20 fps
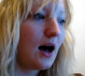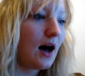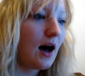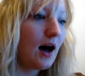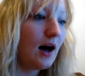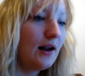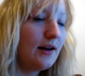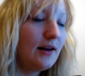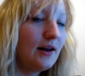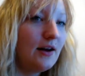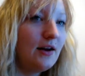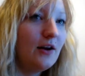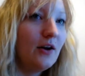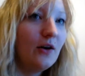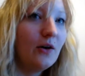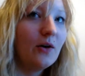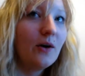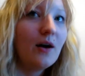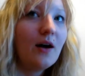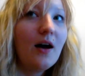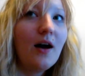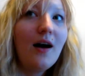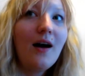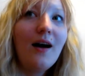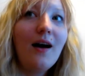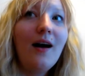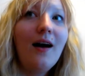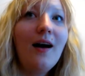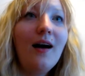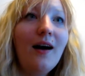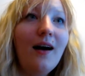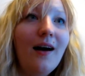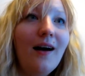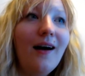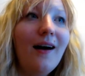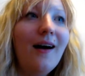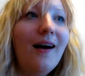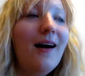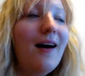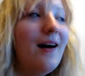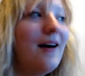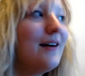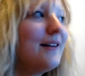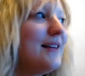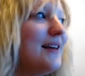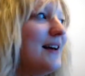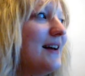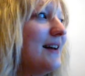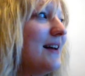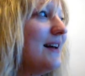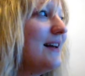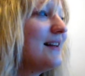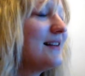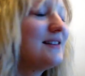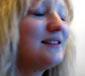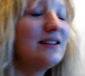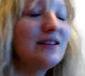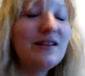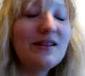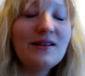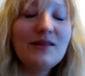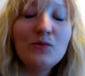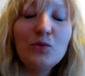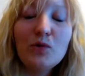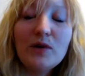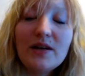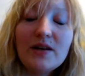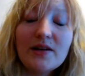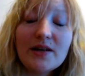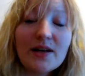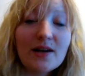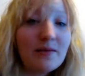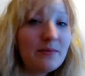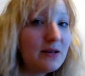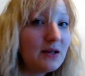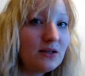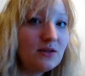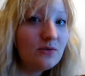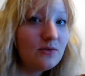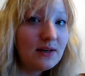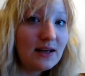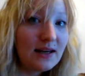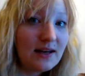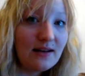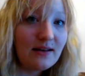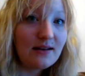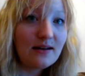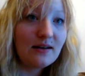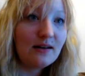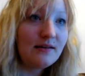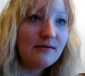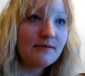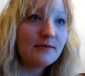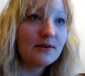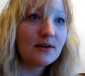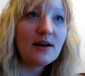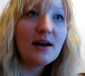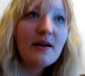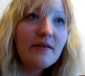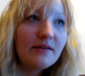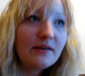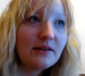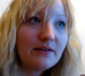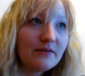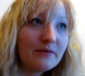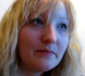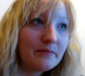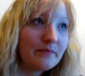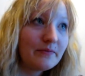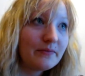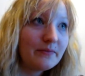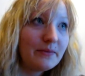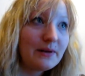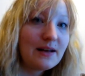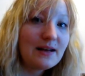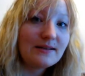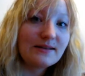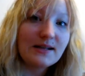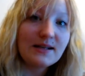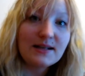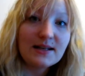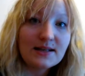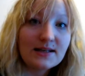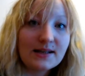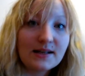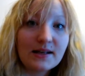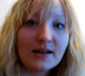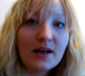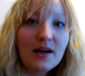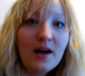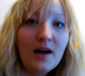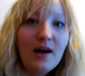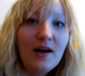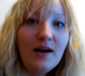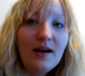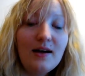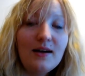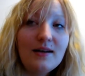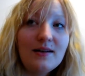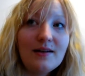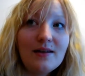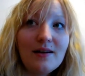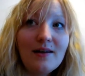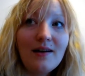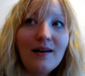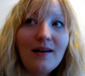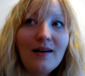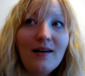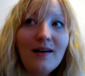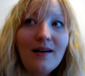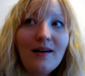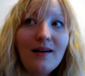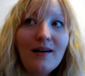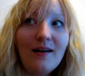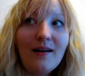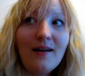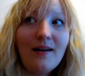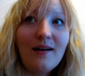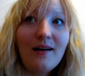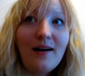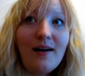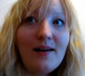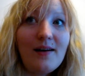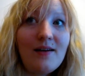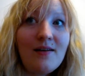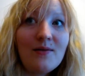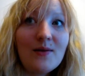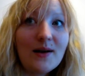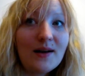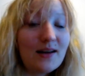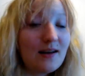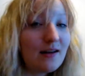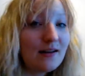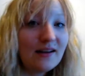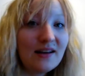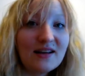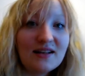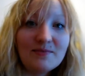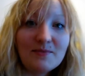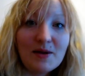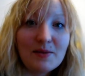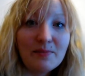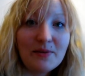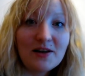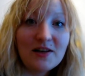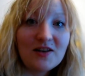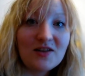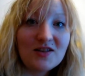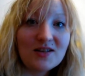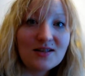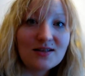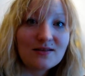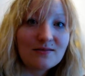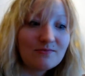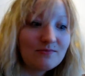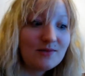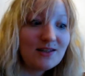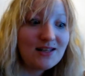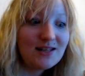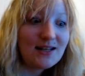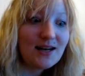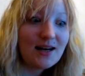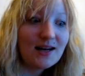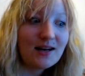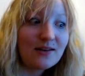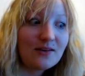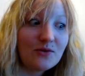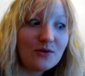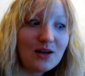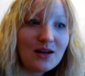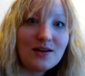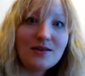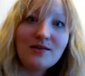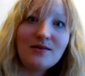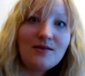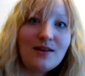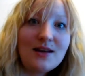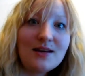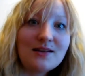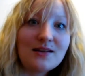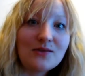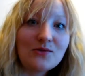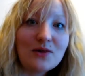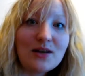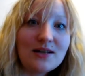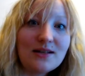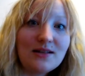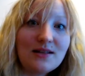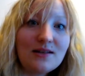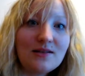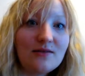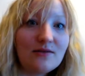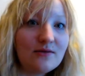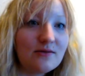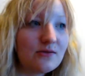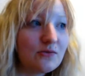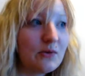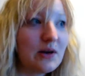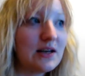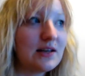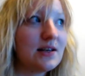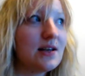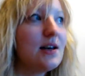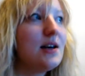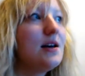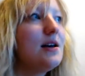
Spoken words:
I don't know. This is weird. I'm not doing anything different. I haven't even been exercising. And I don't know, I guess my body just decided, okay, today is a great day to lose weight.